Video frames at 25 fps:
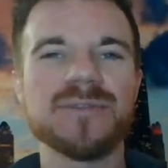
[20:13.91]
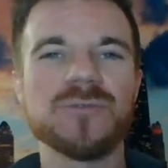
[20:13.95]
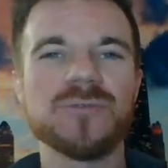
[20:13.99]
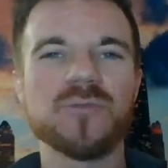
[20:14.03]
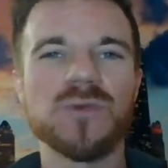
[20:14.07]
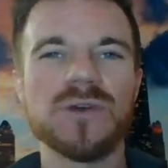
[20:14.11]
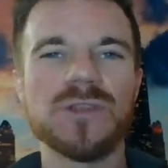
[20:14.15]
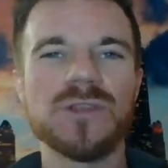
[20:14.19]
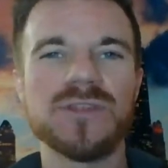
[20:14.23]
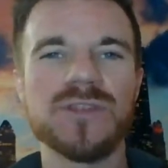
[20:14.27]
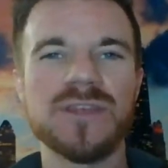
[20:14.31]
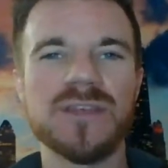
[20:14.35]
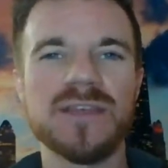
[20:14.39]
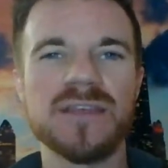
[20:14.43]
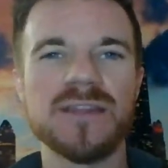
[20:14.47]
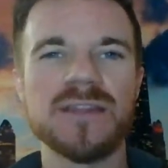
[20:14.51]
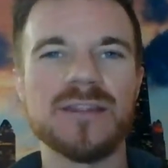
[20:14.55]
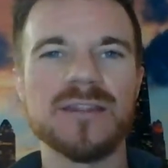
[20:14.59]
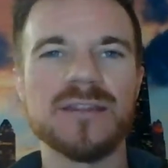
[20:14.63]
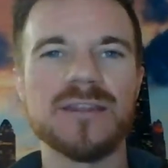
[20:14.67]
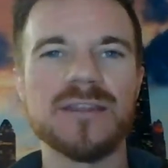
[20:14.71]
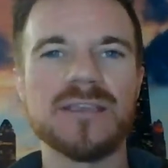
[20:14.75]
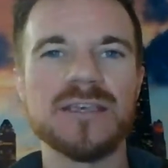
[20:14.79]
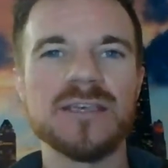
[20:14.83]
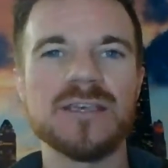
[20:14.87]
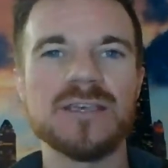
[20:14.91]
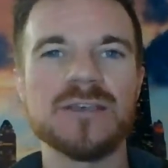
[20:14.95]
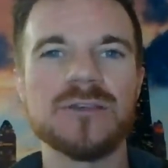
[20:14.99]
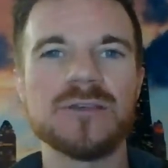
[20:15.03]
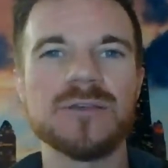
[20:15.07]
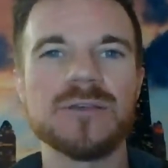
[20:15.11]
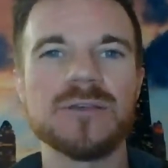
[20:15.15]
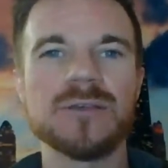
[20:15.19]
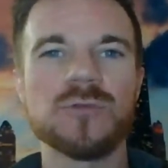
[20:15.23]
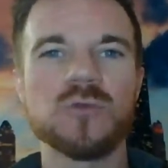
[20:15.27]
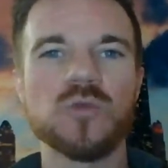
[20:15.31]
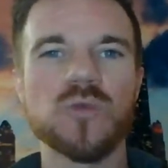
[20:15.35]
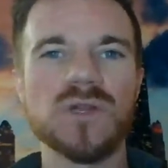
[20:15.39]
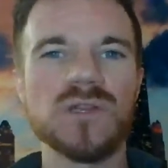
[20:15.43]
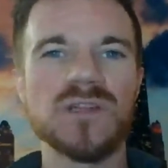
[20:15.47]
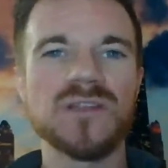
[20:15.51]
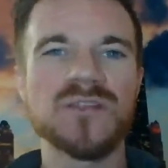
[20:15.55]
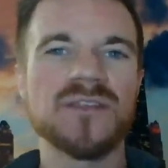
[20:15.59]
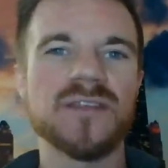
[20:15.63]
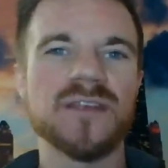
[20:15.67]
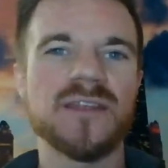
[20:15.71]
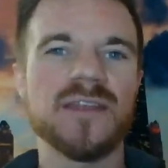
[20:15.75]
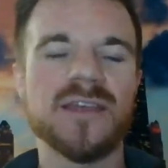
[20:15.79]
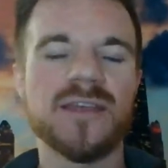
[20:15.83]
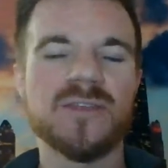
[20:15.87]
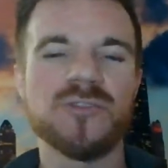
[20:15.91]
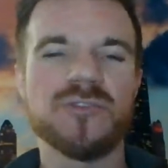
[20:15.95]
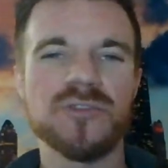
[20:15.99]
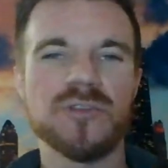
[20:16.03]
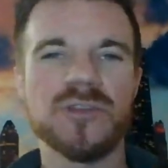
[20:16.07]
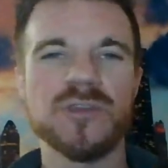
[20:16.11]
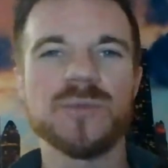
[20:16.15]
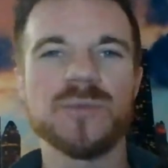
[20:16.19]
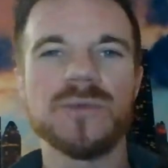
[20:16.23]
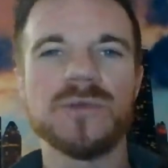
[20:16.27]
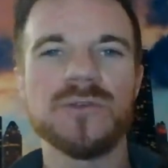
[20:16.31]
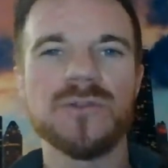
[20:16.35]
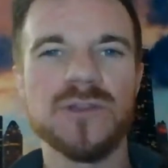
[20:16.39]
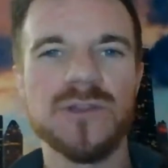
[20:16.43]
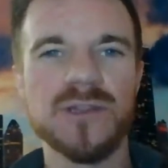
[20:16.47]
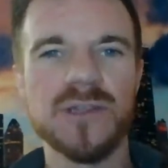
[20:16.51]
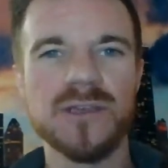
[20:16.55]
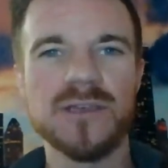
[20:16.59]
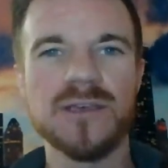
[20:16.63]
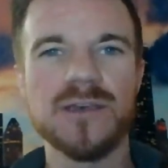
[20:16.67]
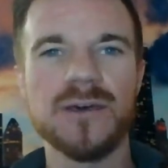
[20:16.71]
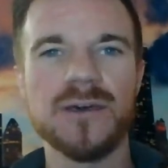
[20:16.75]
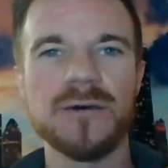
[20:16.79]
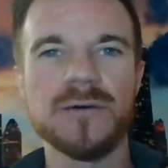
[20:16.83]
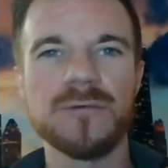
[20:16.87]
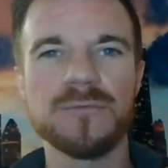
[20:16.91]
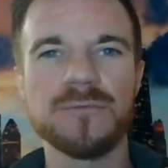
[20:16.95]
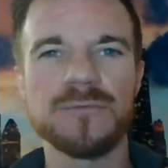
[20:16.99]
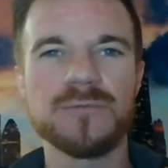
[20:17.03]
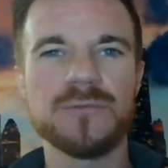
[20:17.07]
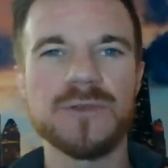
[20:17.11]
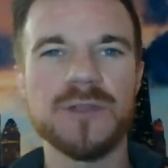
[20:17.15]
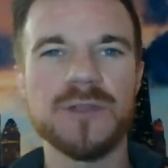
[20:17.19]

within the real estate agent community of,